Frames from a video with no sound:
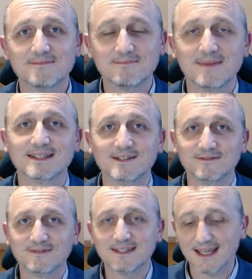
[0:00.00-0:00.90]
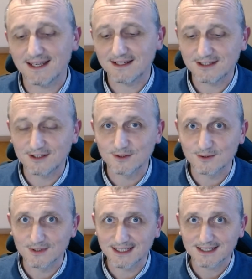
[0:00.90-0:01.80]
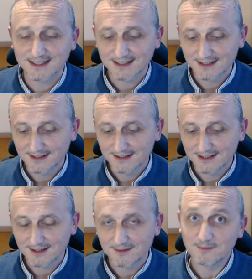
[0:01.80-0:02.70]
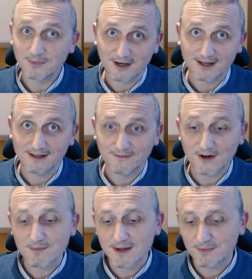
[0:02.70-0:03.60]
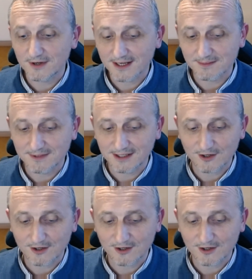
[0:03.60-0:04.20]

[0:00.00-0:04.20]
massive debt to do all this. But if I remember, I'll come to the